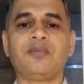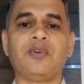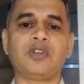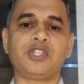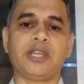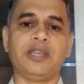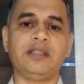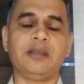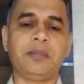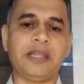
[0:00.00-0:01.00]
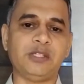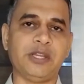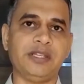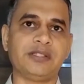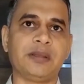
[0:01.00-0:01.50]
for checking the
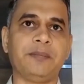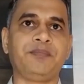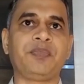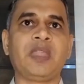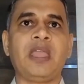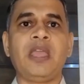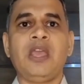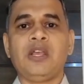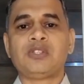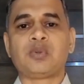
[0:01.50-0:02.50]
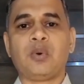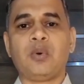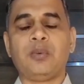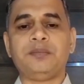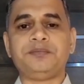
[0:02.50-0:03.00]
plagiarism. So